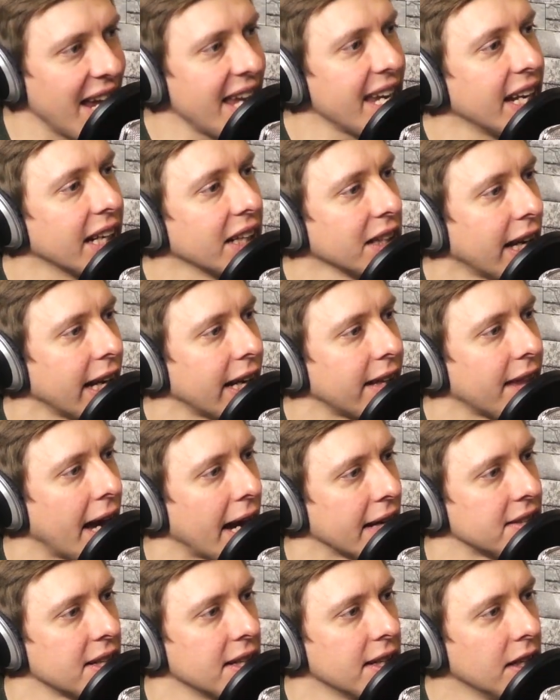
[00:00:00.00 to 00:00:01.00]
mm-hmm. saying mm. it like
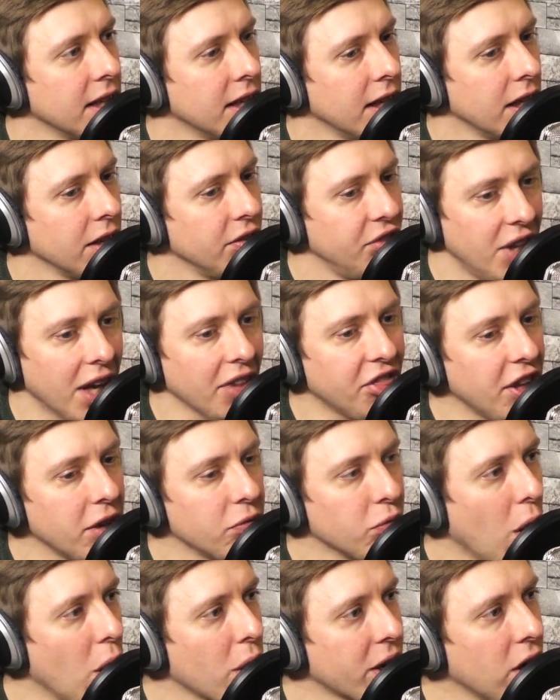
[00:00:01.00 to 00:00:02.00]
that. No.
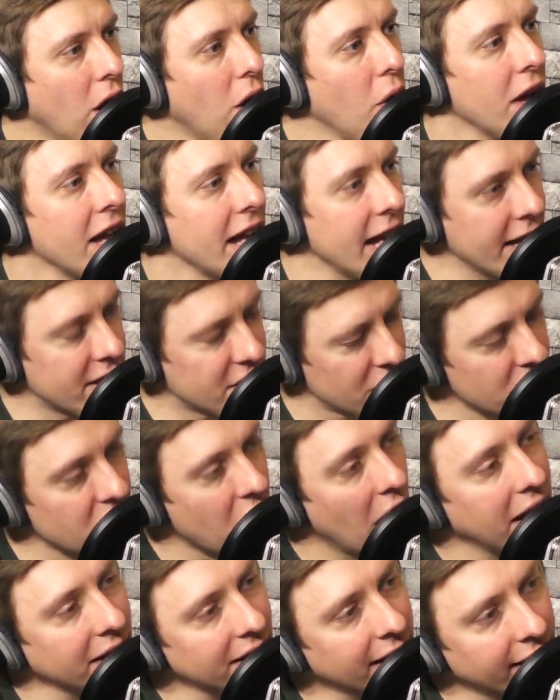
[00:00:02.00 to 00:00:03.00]
Nothing wrong at all. It's
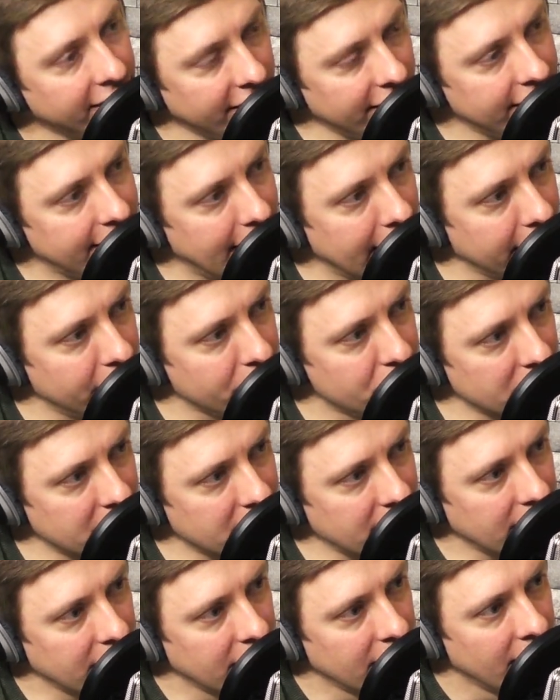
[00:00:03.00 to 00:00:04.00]
not less
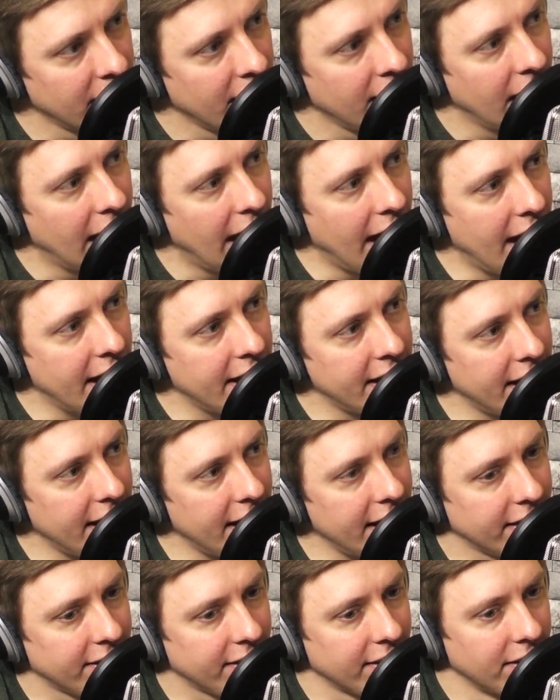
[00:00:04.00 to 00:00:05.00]
intelligent mm. and
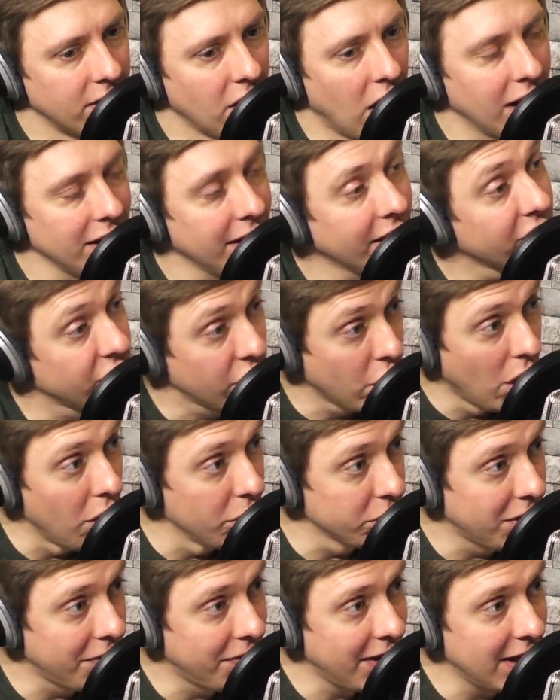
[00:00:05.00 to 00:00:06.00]
it's not less
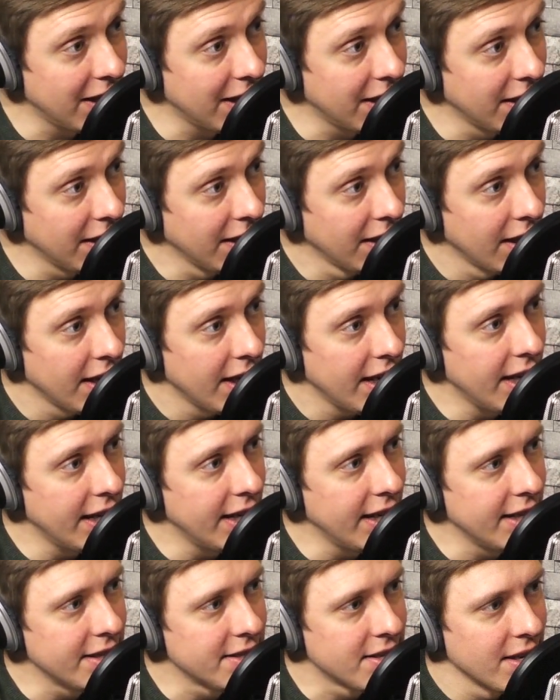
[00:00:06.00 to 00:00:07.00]
cultivated. No.
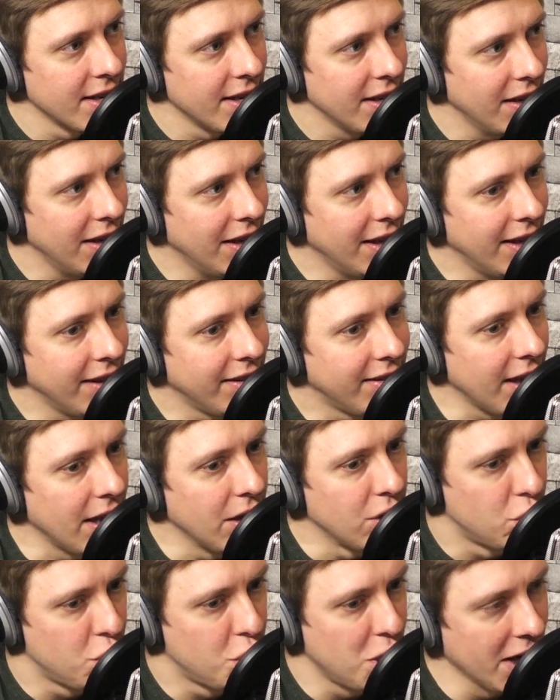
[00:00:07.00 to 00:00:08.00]
It is it is
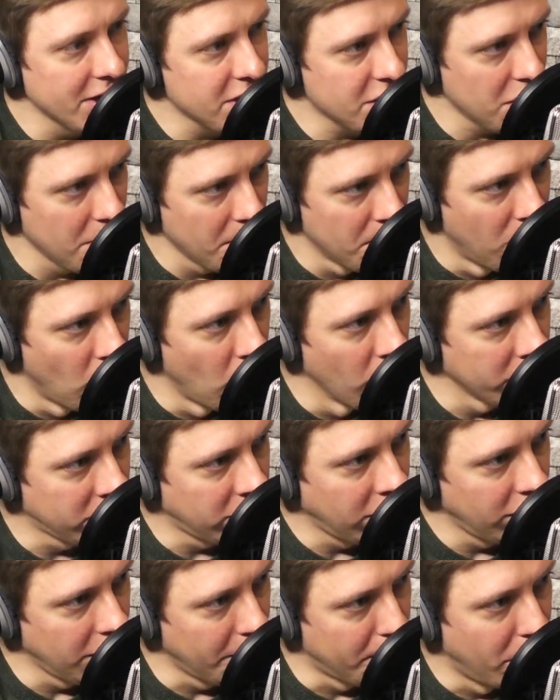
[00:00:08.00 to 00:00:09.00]
just more
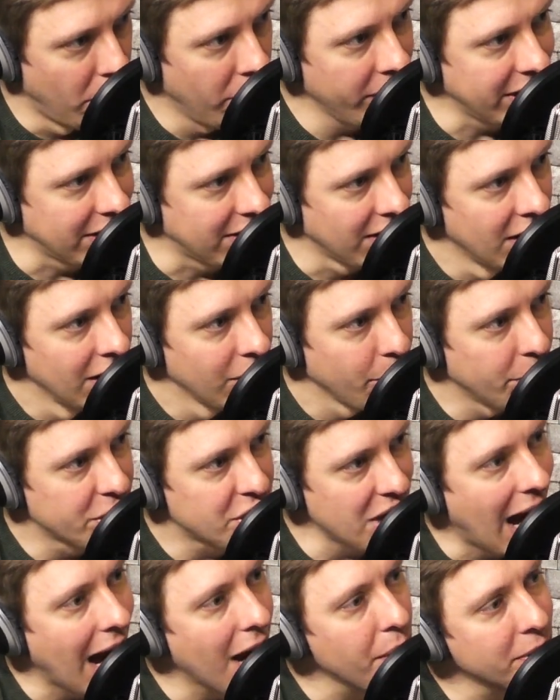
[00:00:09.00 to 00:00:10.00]
to the point, yeah.
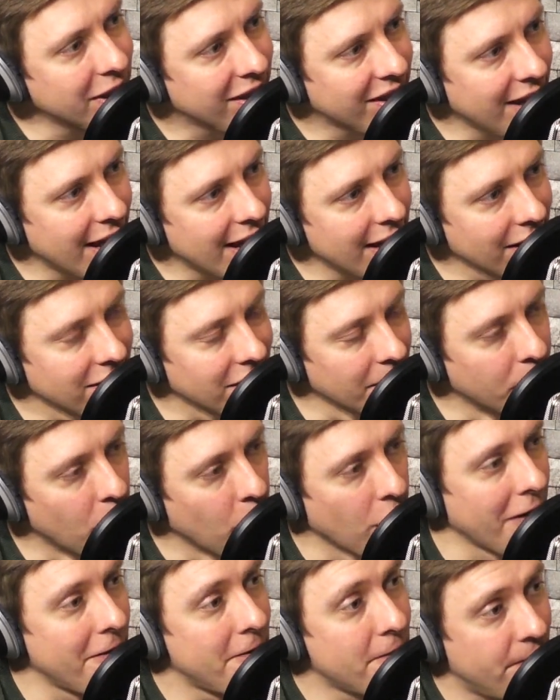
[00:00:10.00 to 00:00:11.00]
which I would say is a
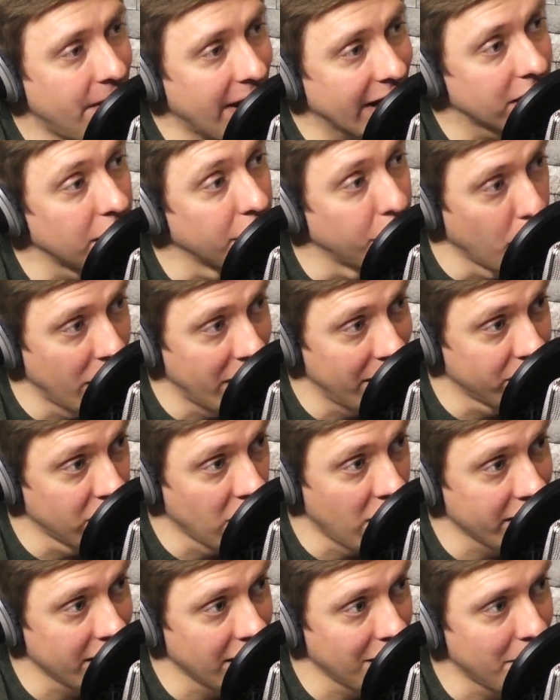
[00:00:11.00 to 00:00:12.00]
more effective way of
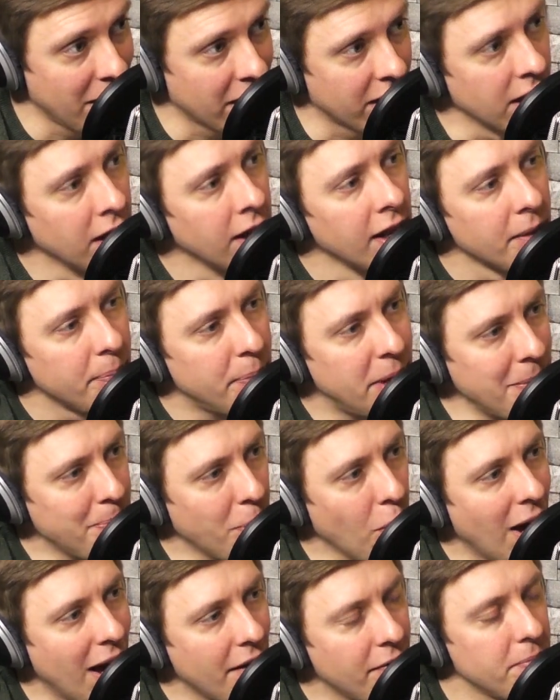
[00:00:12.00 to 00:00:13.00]
talking about it. Sure.
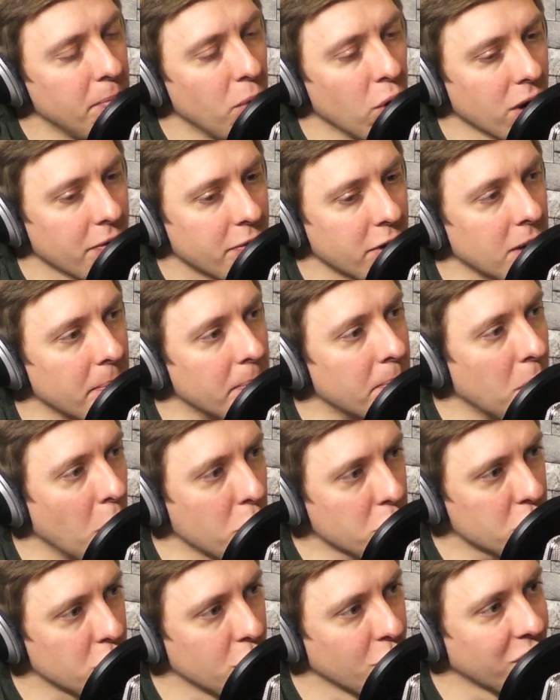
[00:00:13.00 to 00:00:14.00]
People have more of an
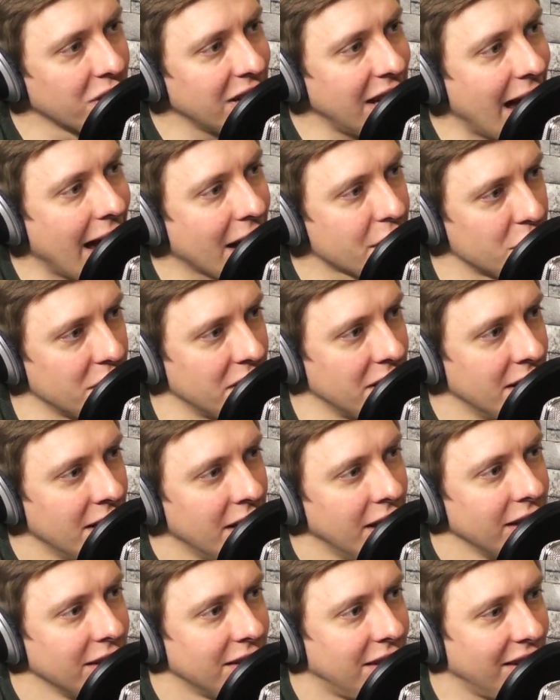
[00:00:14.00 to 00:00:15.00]
emotional reaction
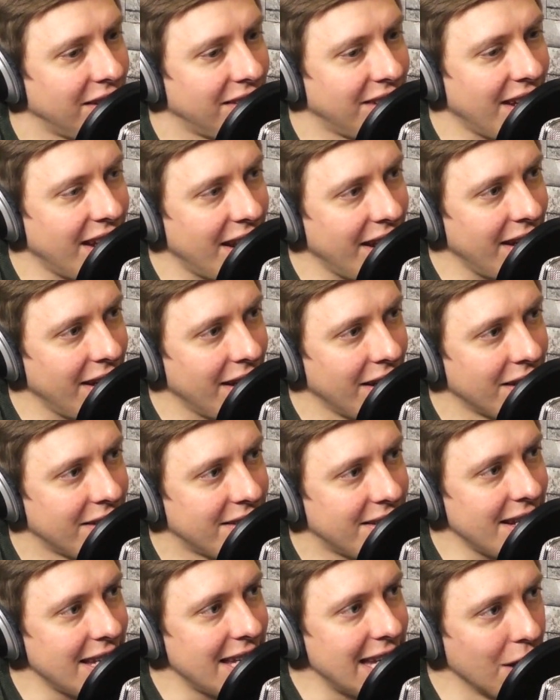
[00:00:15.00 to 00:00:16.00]
to say uh,
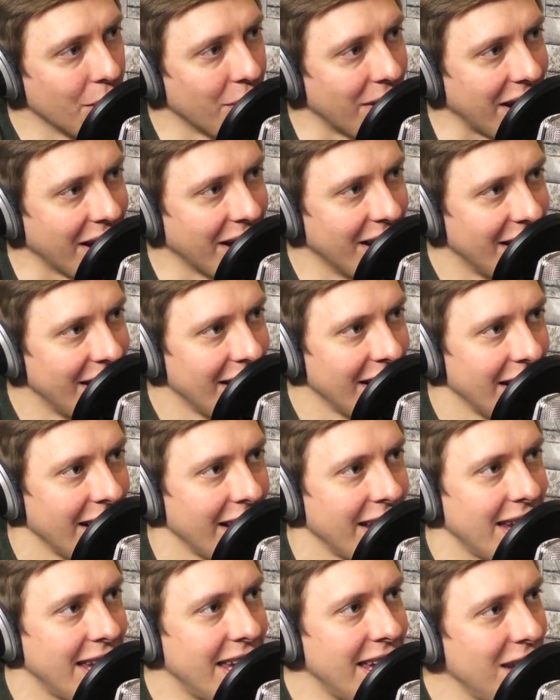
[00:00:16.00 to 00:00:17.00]
to hearing
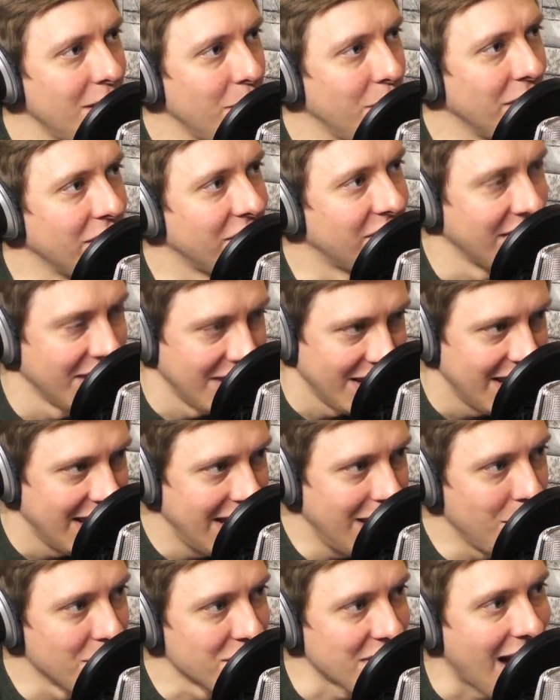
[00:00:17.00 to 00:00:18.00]
he was
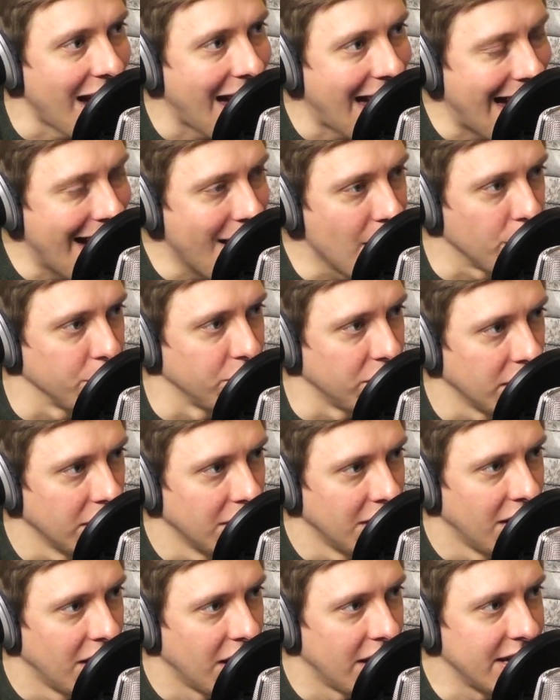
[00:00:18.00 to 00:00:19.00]
he was a hound.
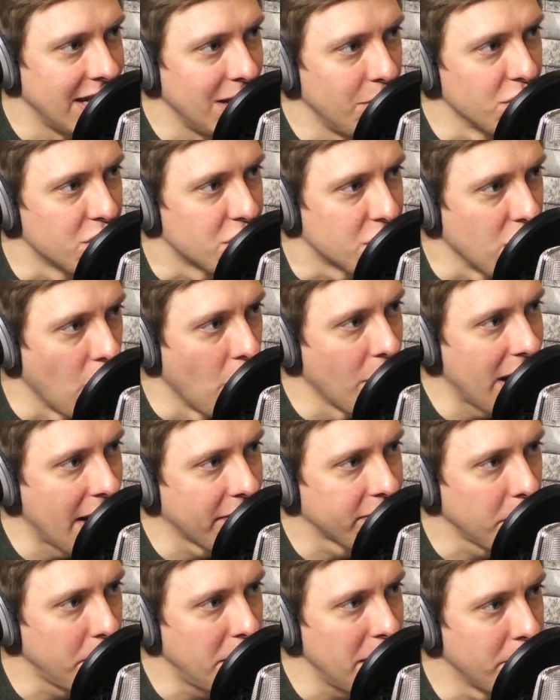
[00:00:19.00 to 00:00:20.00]
Yeah, yeah. And he was going
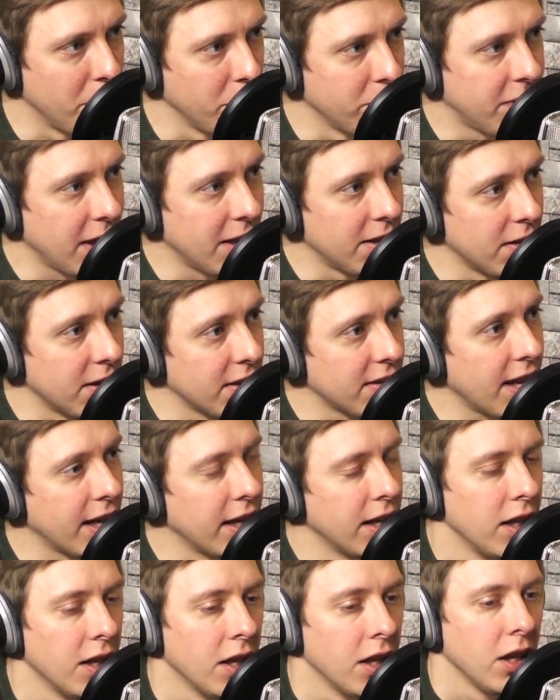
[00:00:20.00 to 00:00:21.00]
after people yeah. then
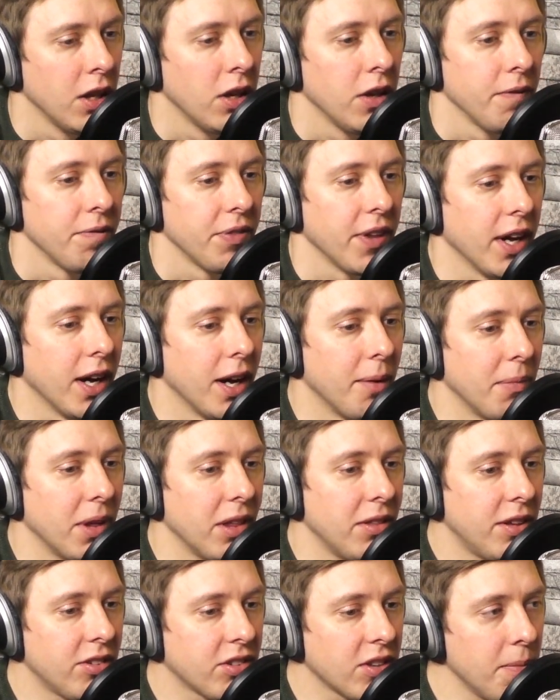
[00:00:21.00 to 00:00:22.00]
then um,
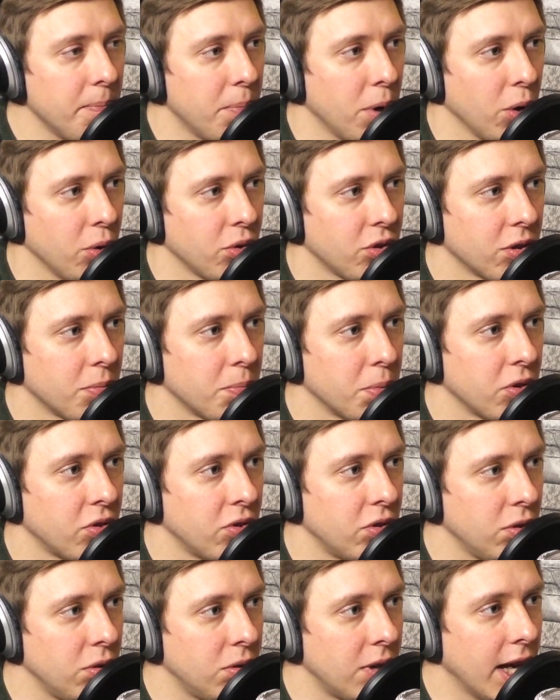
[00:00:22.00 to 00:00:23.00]
this composer
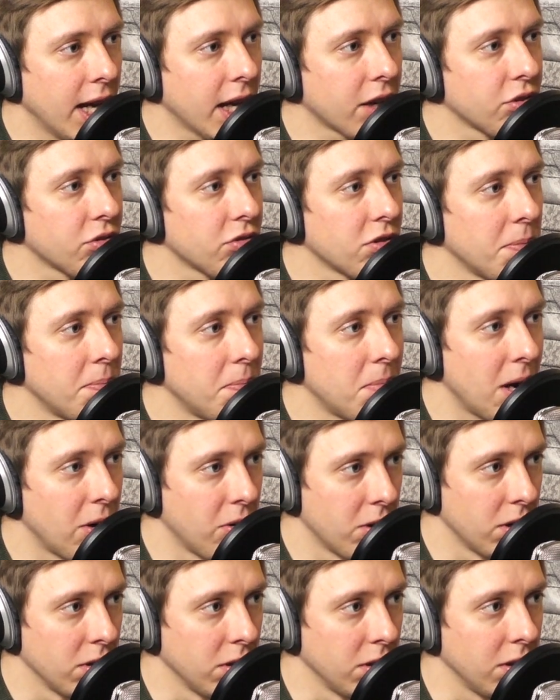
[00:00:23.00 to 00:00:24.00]
pursued
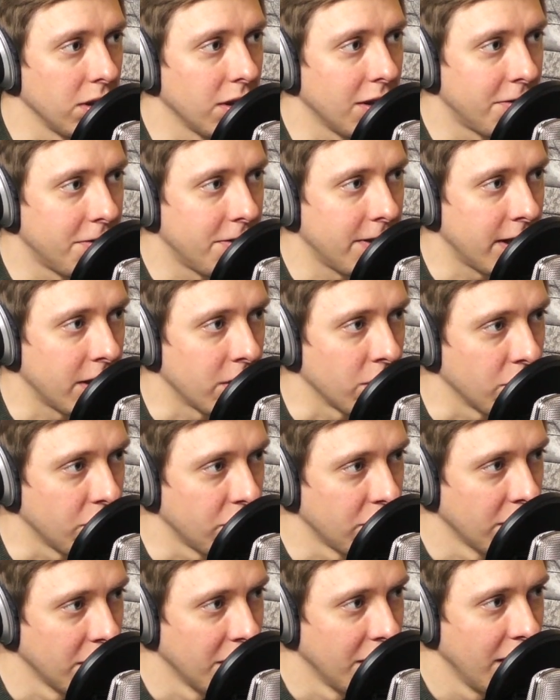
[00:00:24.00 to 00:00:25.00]
extramarital
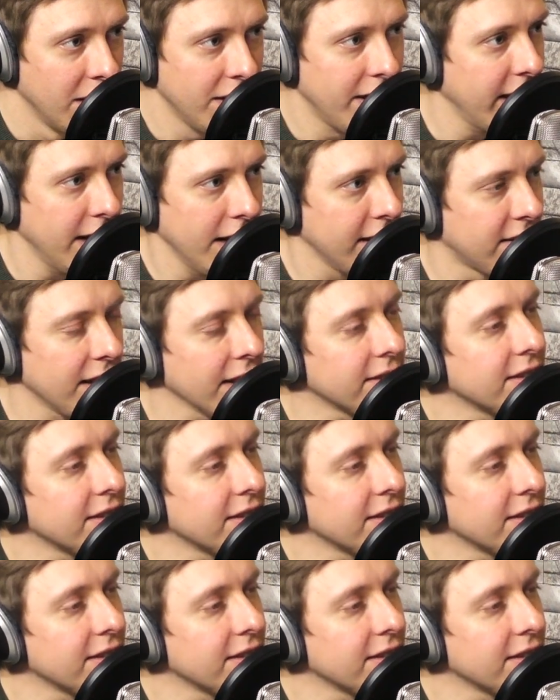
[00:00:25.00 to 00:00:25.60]
affairs. Yeah, like, it